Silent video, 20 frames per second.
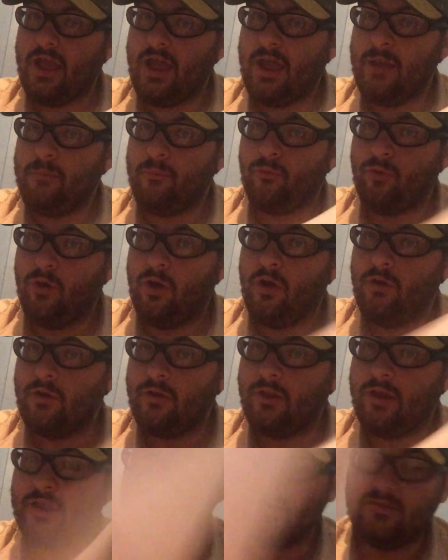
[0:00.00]
I'm
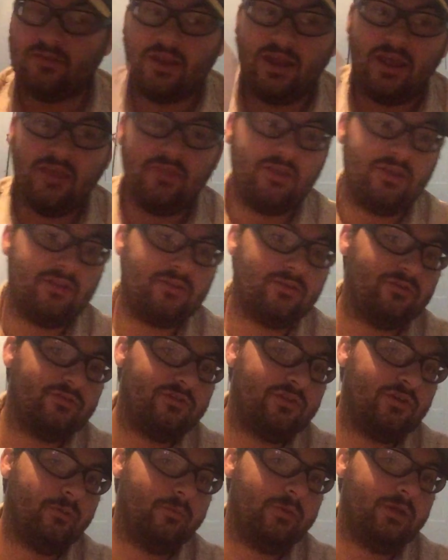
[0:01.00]
wrong, like I said, I think they're
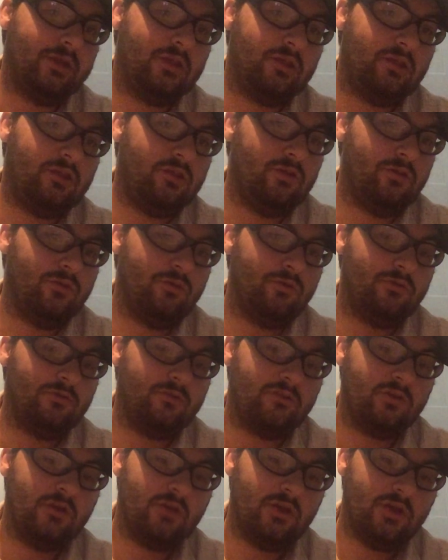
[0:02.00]
still being
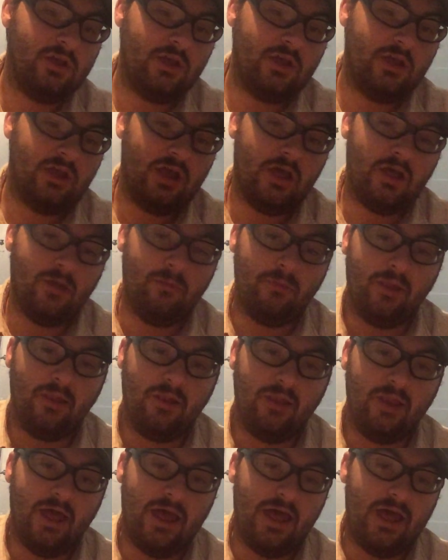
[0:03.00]
used. A
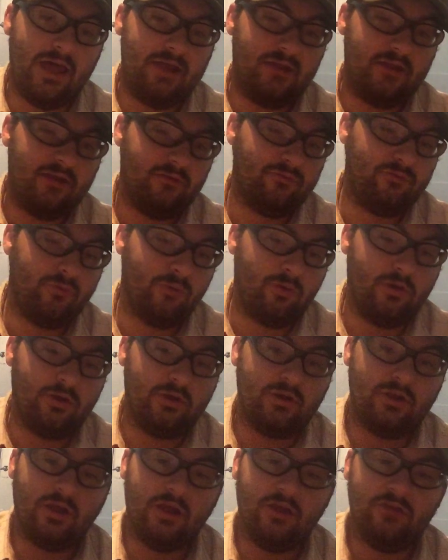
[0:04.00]
lot of
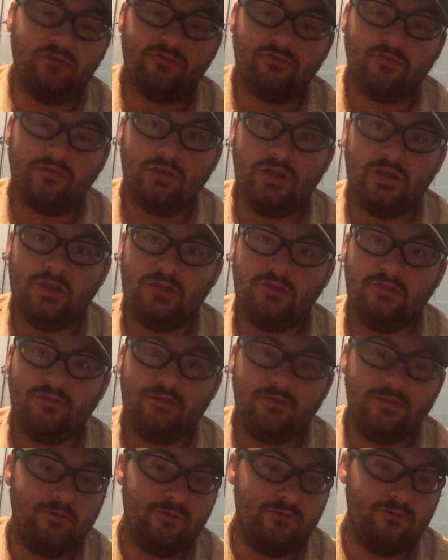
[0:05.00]
foreign
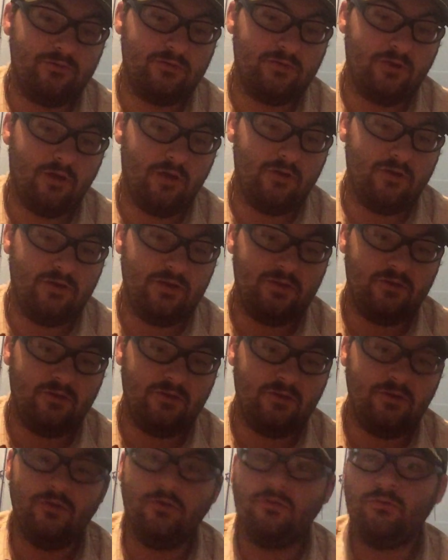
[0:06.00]
countries use Star
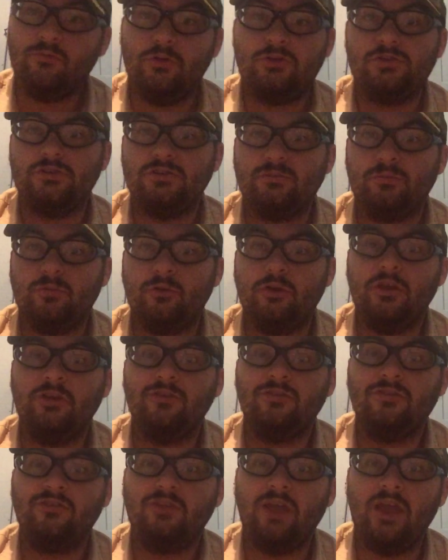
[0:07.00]
DCUs, which is
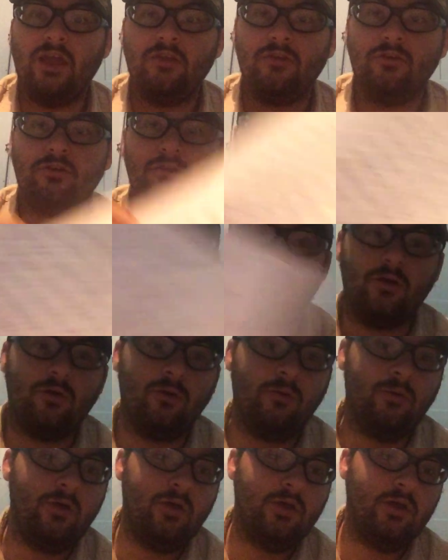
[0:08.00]
pretty standard, you
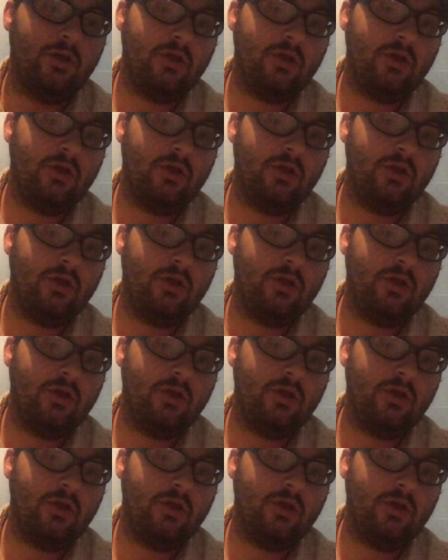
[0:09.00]
know.